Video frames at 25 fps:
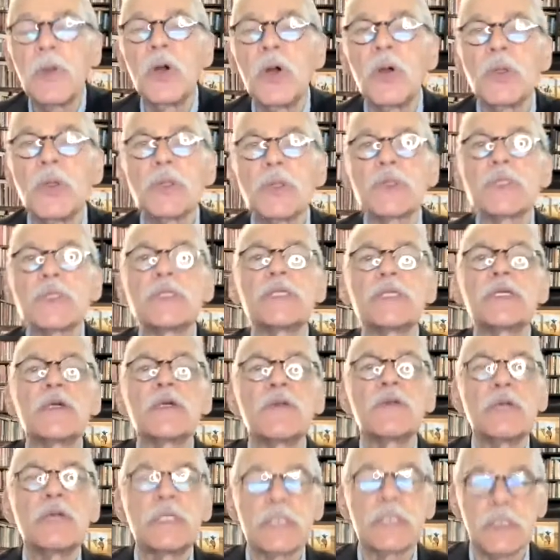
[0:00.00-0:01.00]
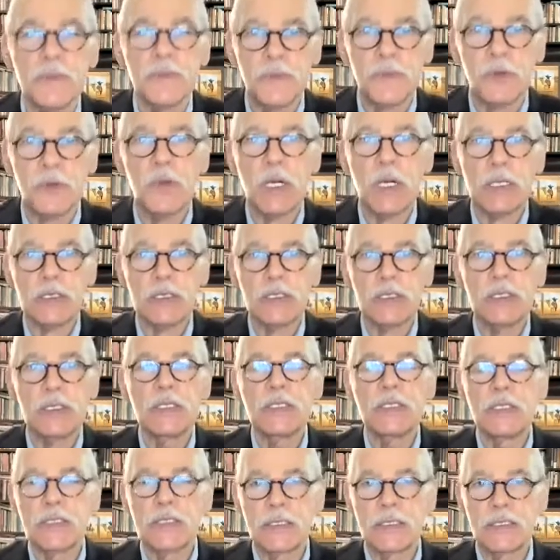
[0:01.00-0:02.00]
whole series of
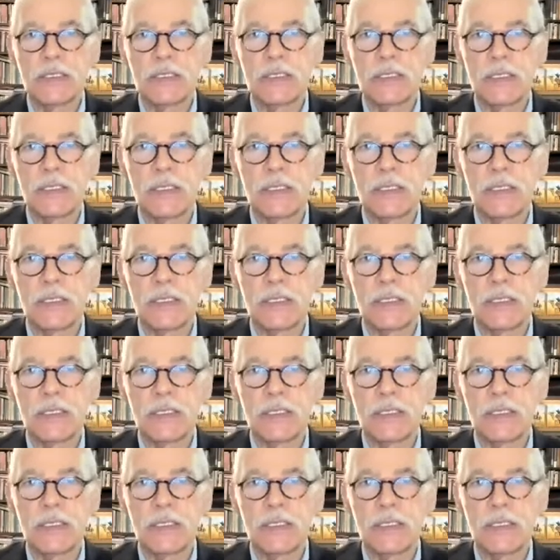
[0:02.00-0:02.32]
questions.